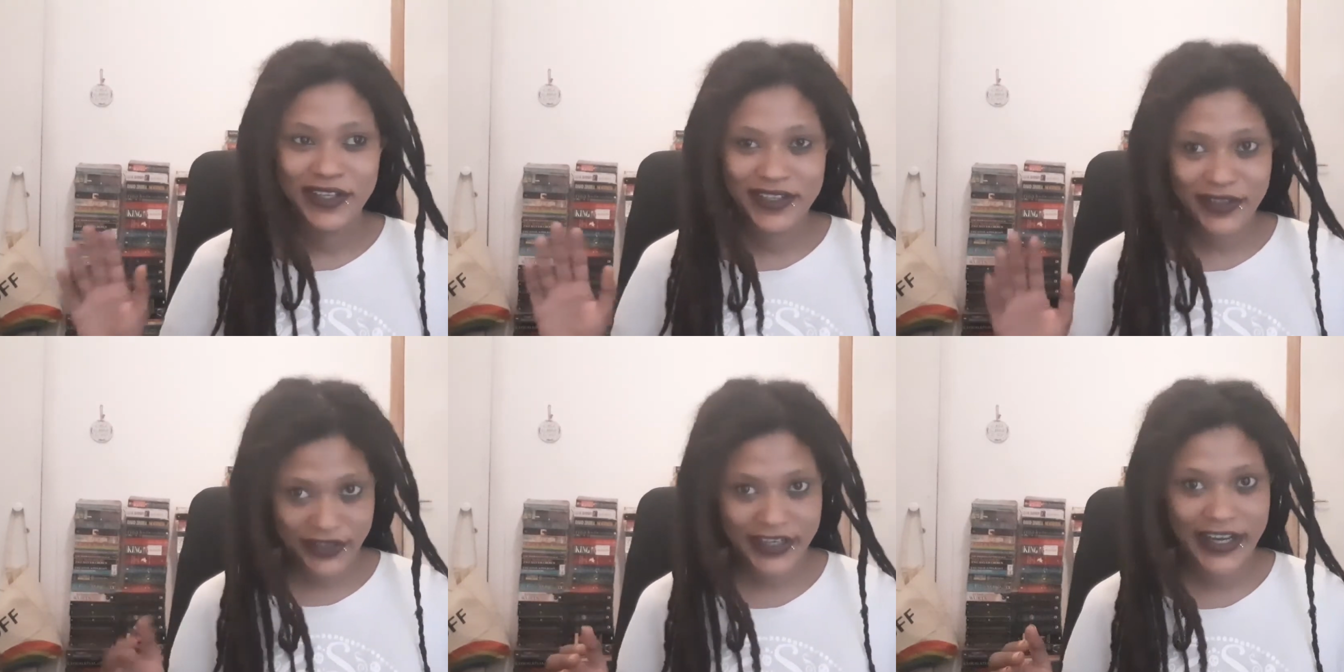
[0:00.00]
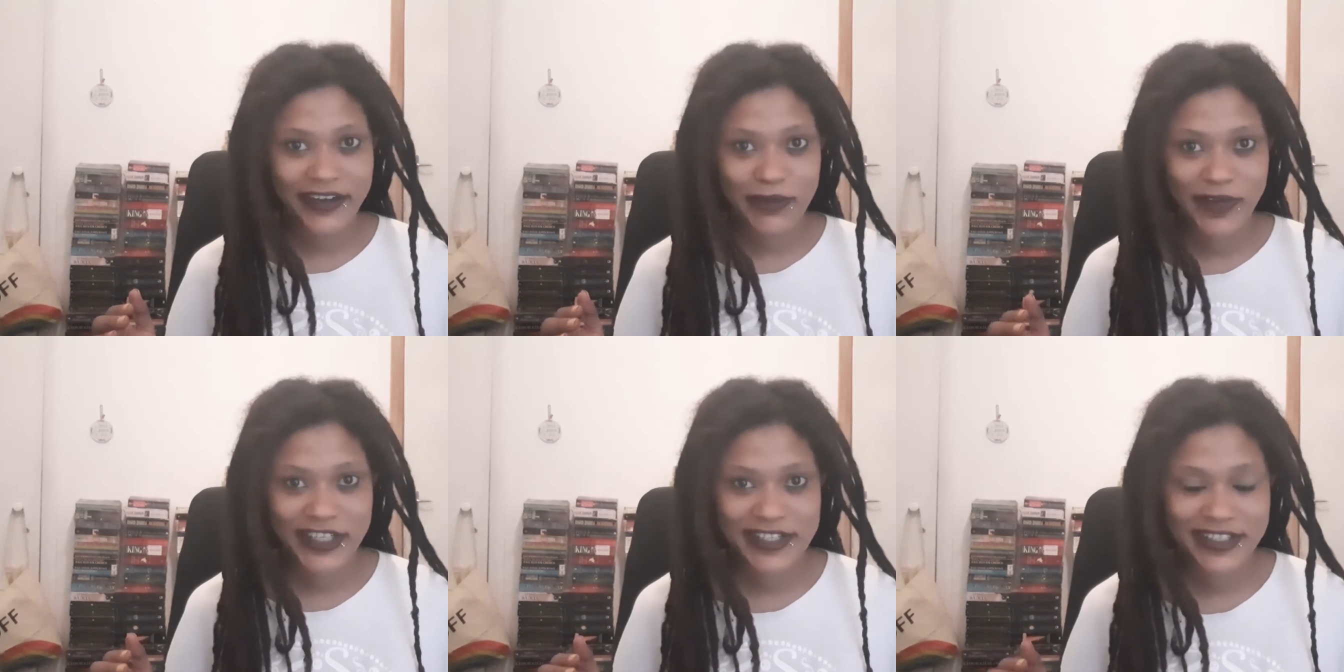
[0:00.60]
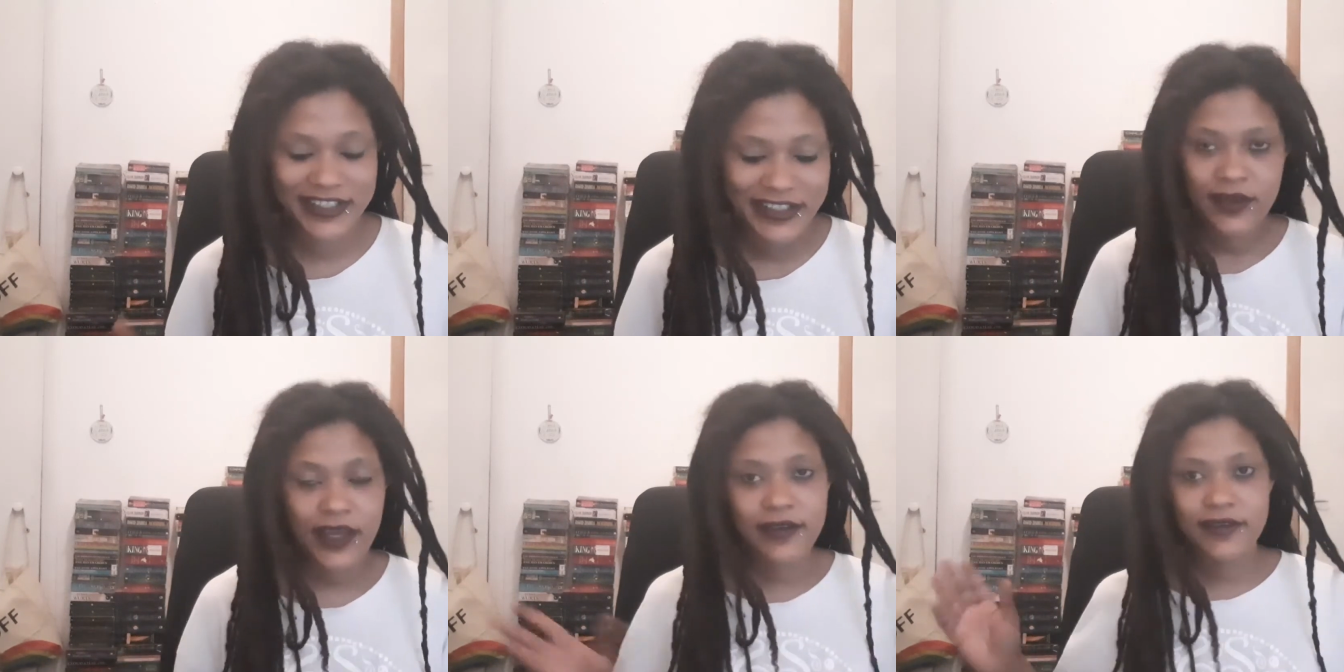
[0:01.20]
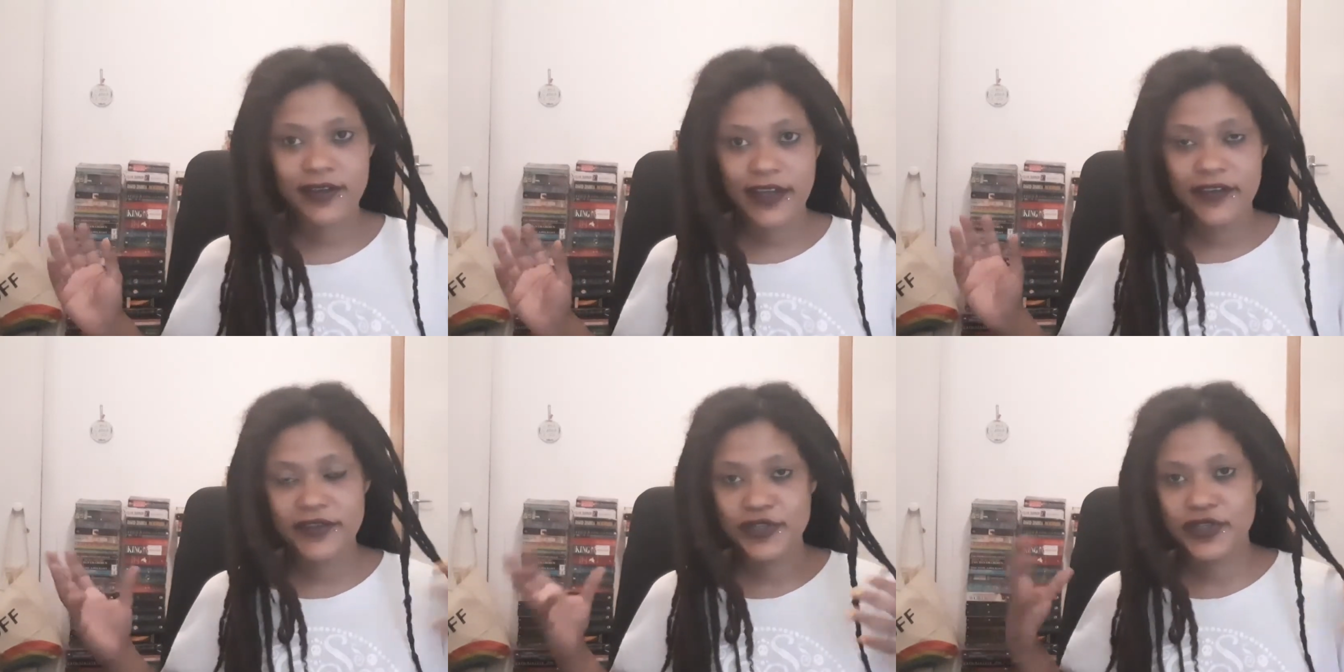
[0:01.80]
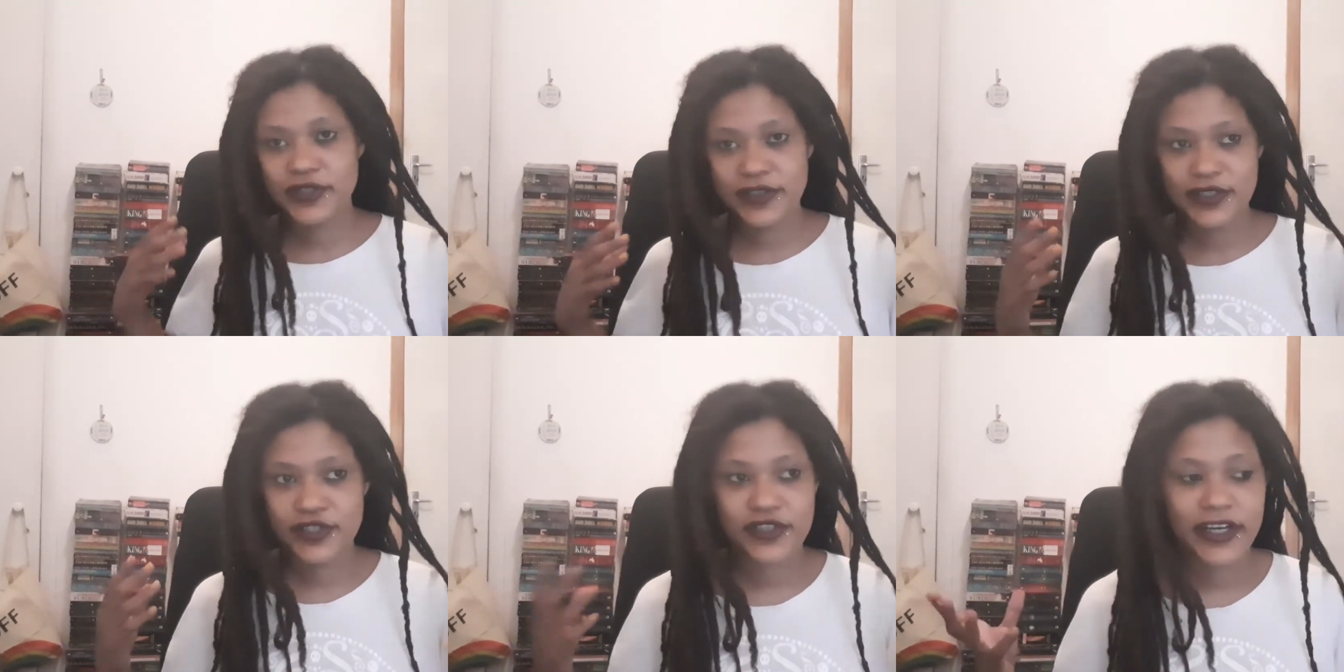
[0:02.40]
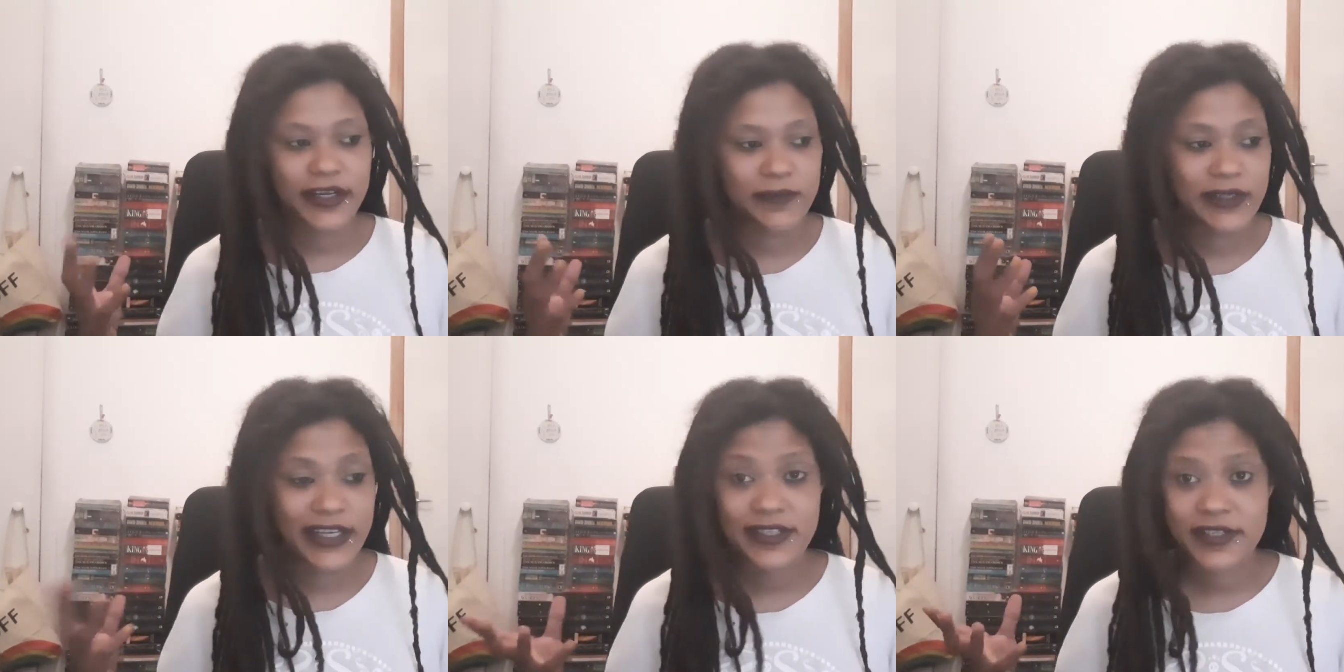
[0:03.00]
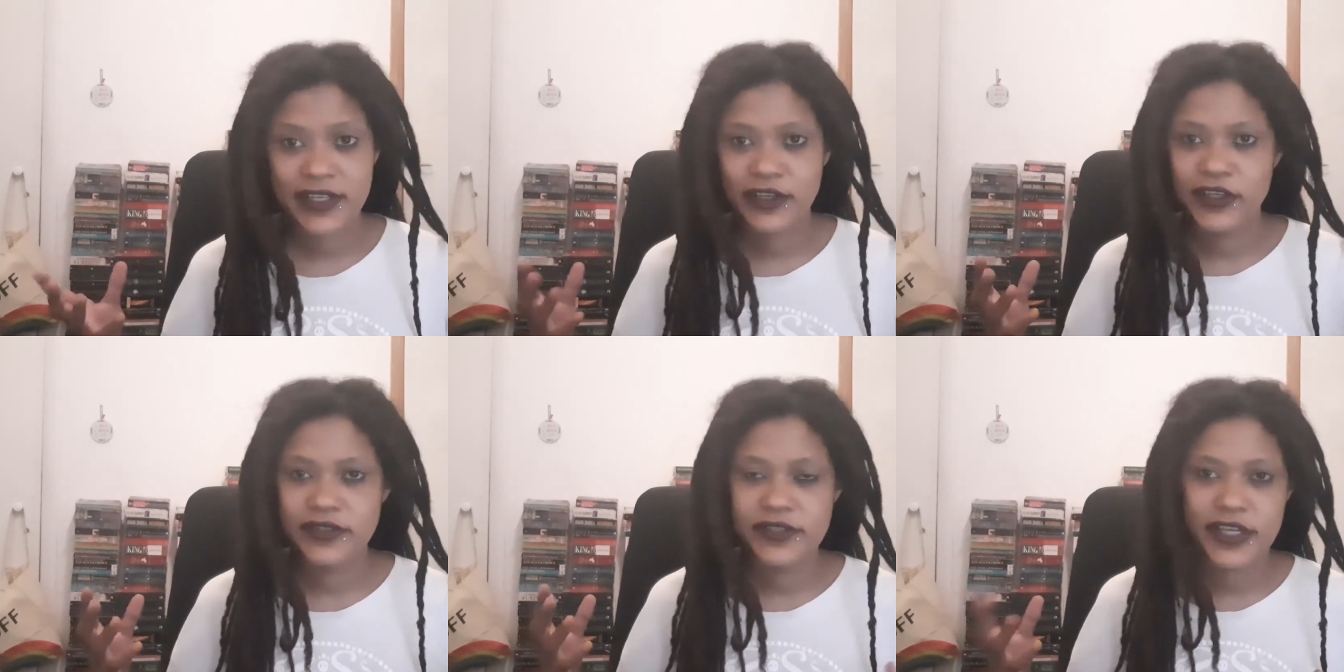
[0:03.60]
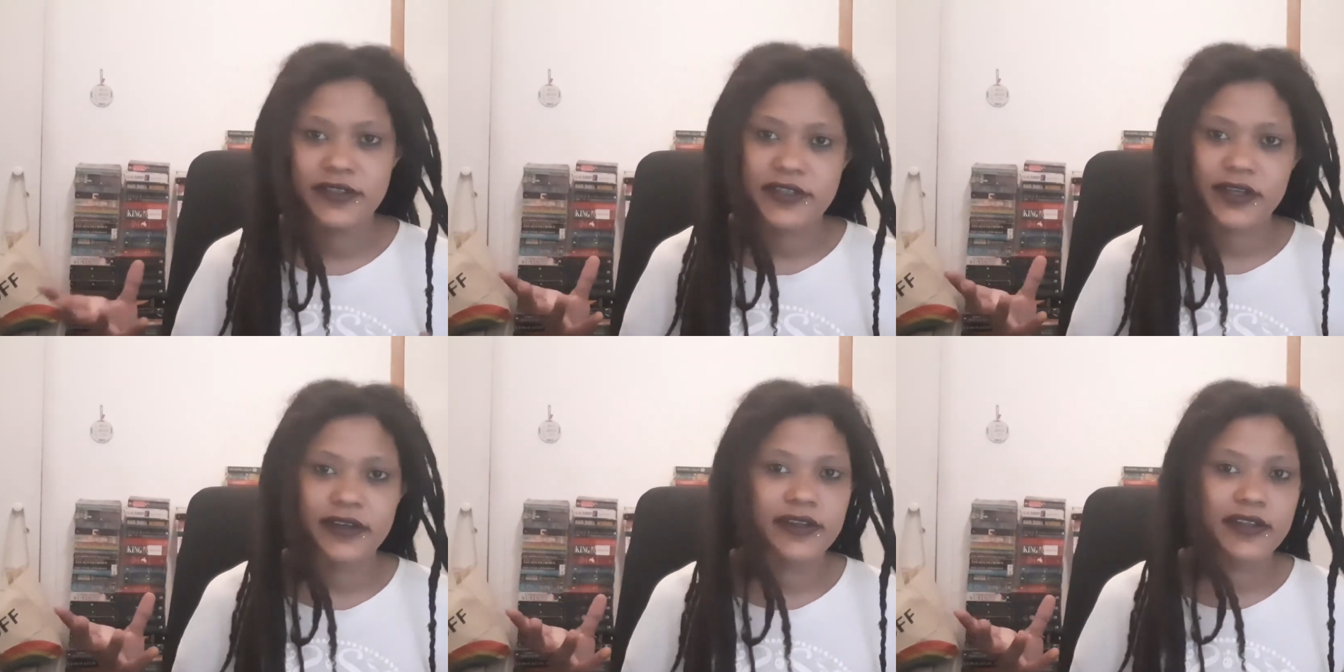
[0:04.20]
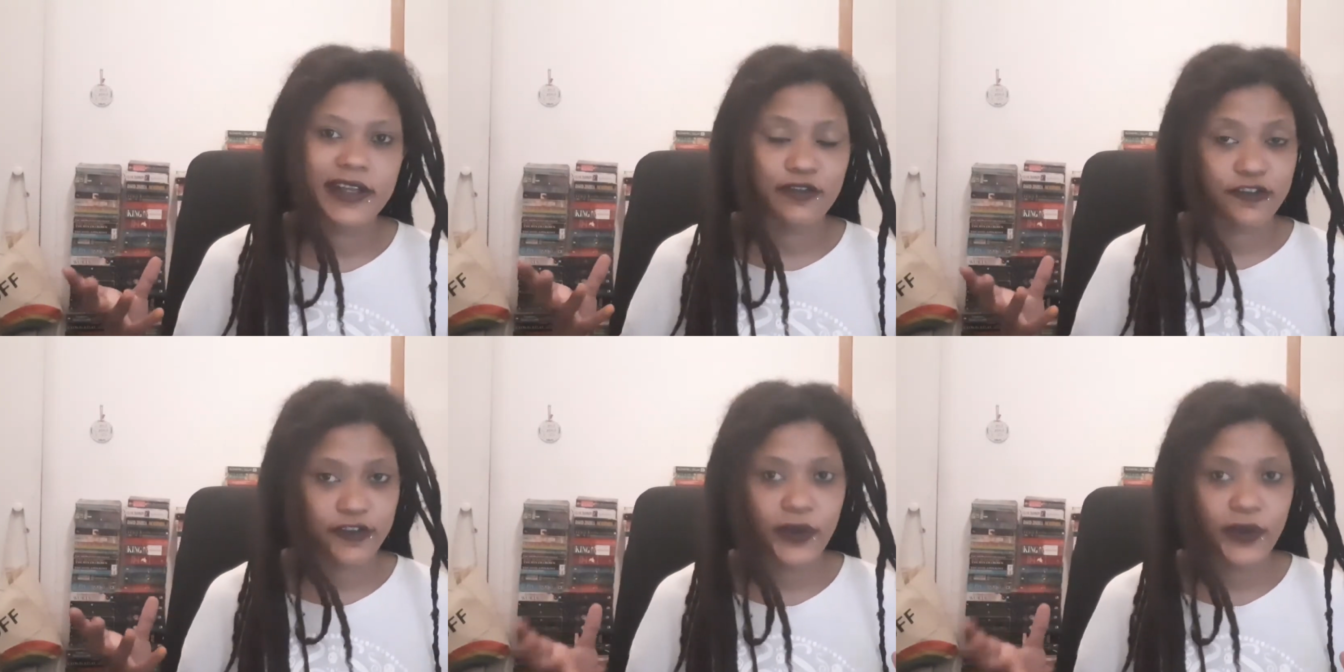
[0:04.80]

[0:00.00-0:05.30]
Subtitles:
Look at Harry Potter, and it can result in straight up lazy, nonsensical, and